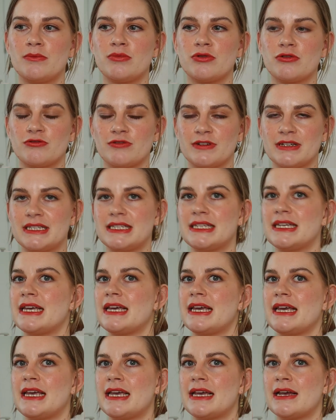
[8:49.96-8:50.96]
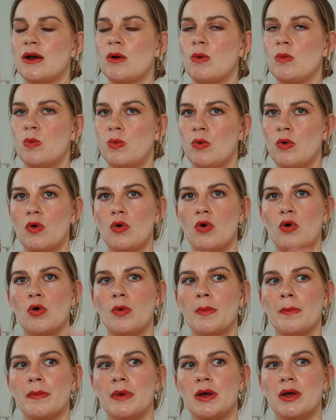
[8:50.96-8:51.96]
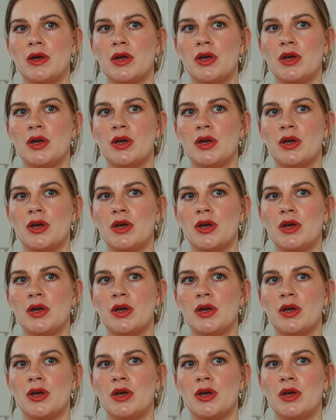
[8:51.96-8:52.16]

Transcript: pretty, warm,